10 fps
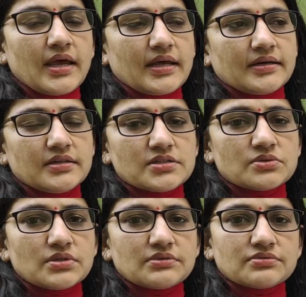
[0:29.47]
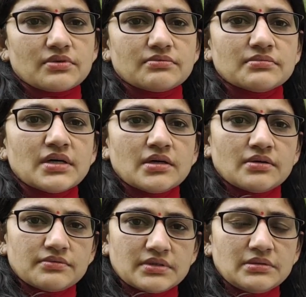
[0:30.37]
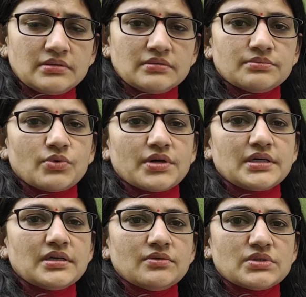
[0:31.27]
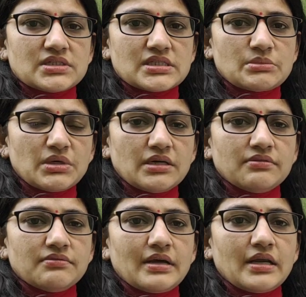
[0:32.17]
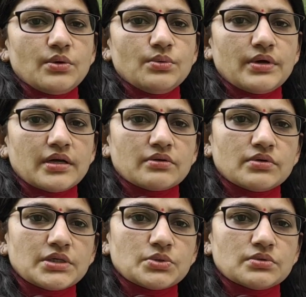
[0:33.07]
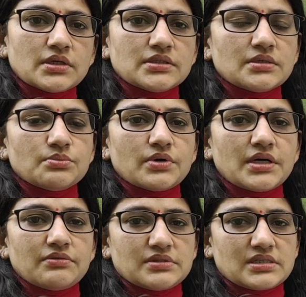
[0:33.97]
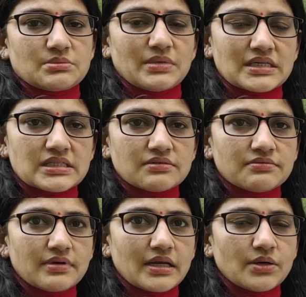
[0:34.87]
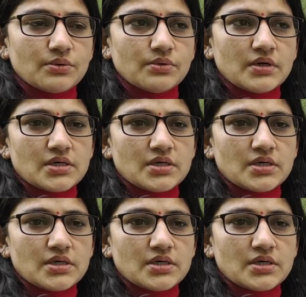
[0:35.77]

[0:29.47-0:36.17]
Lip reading: and it is going from one point which is minimum value and going to the other point which is maximum value.